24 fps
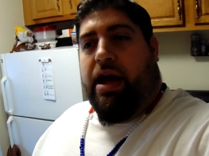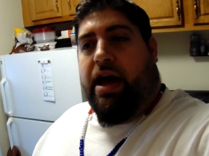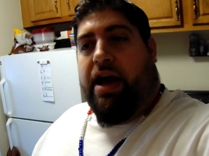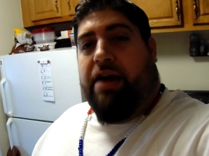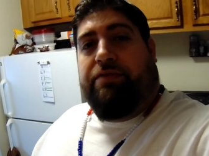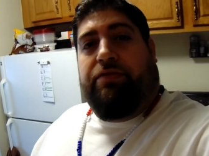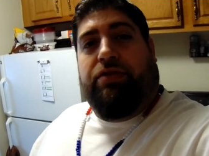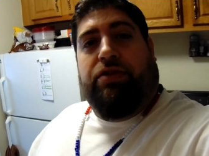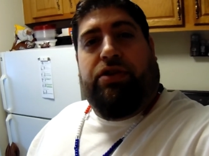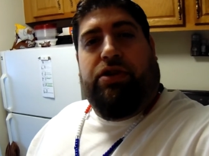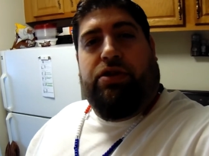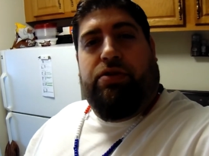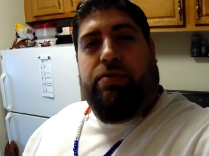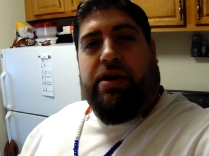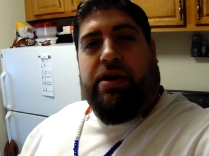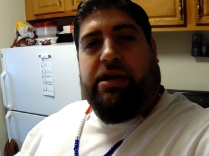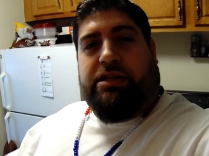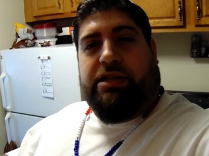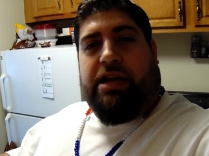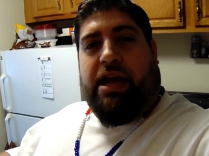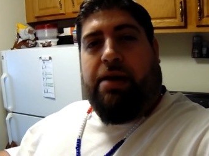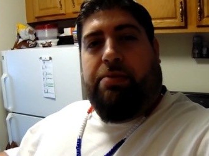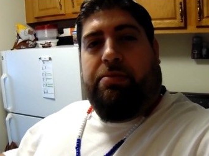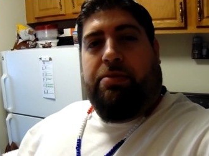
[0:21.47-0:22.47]
After the
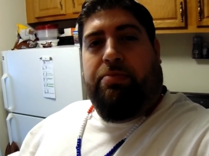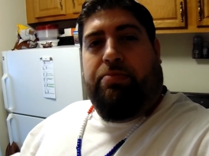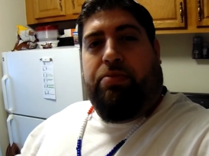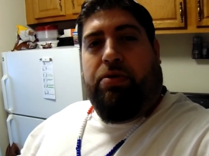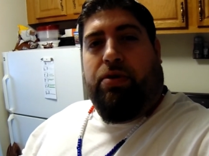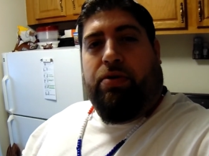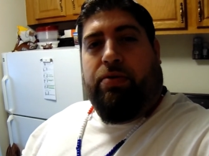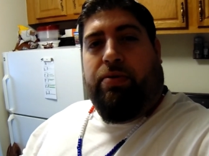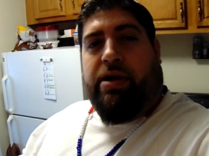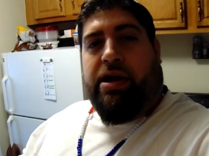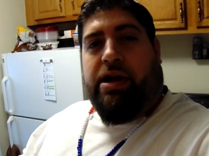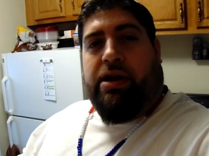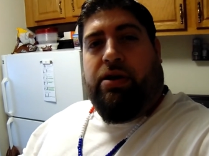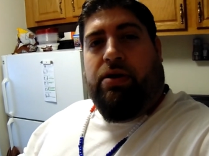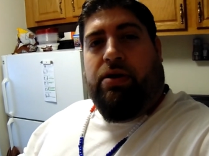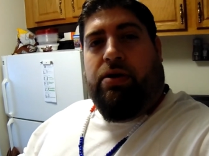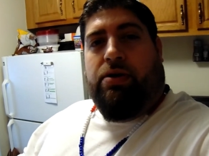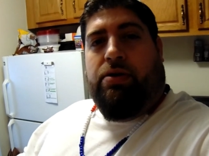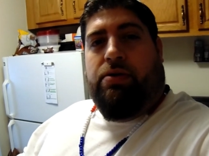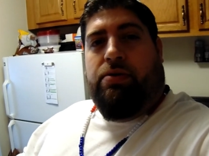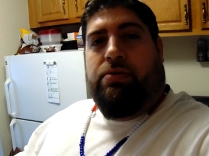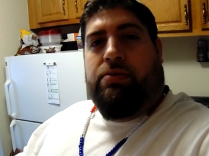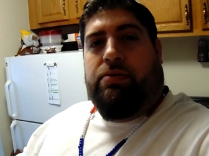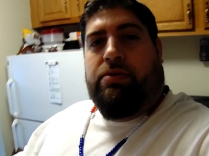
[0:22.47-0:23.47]
U.S. came to Puerto
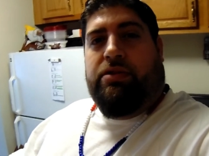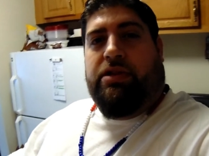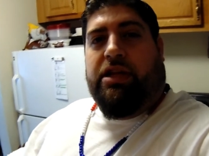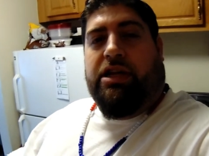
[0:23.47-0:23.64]
Rico,